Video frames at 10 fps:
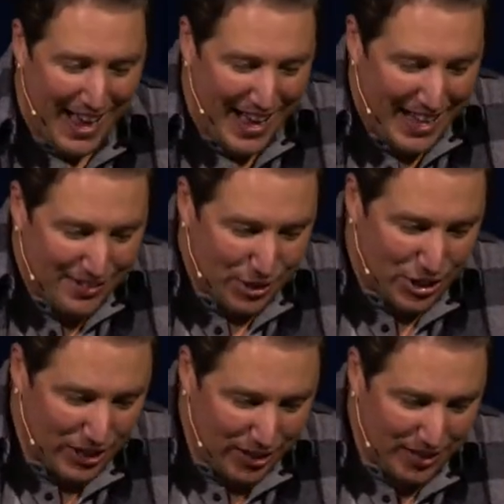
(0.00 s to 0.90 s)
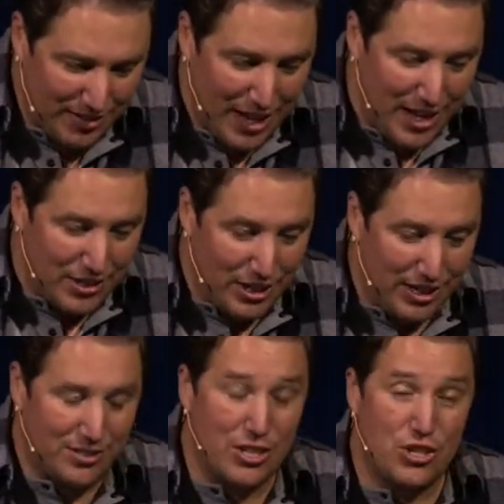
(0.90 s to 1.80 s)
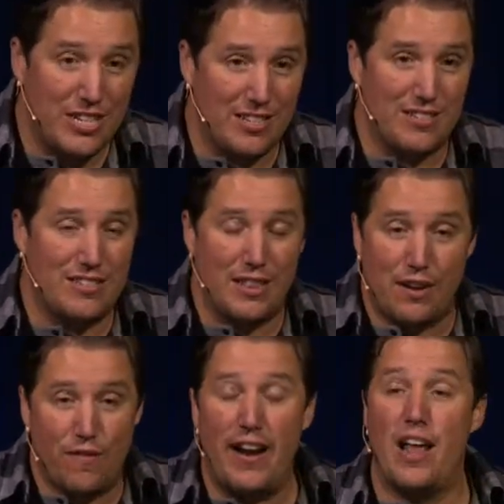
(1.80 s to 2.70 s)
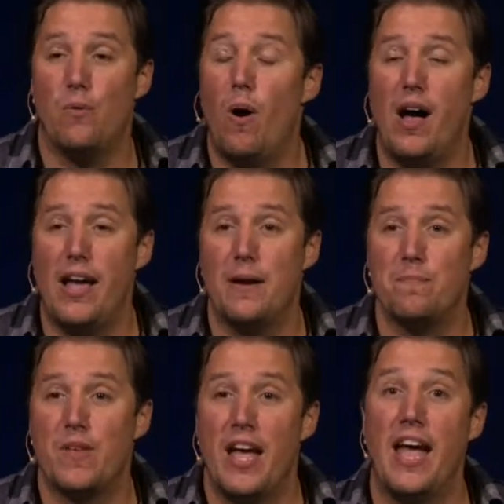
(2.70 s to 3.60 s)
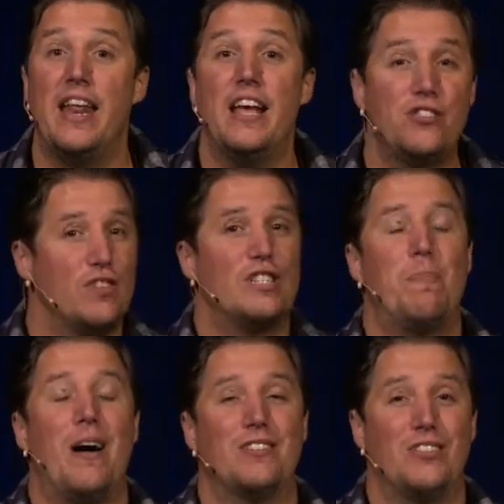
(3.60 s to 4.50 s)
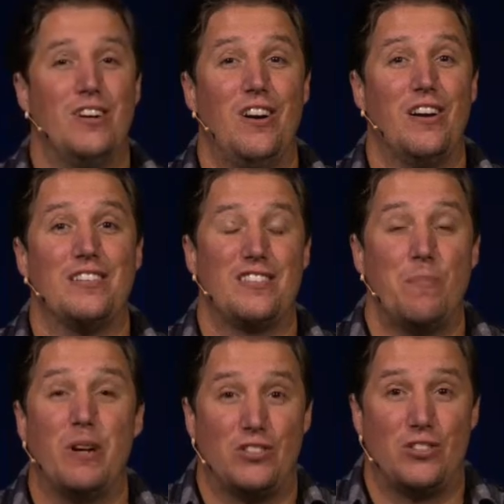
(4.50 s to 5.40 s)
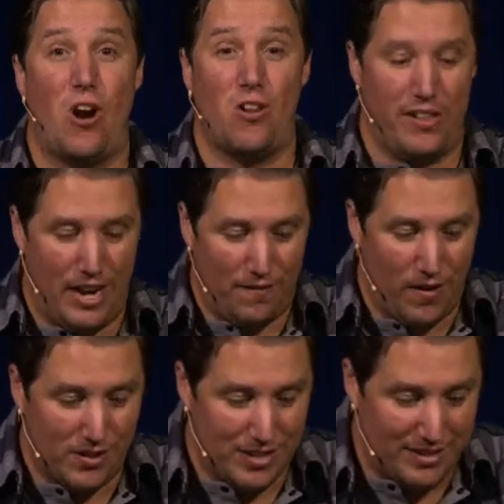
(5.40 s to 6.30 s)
And so she looks to Jesus and said, they've ran out of wine. And his response to her is somewhat startling at first.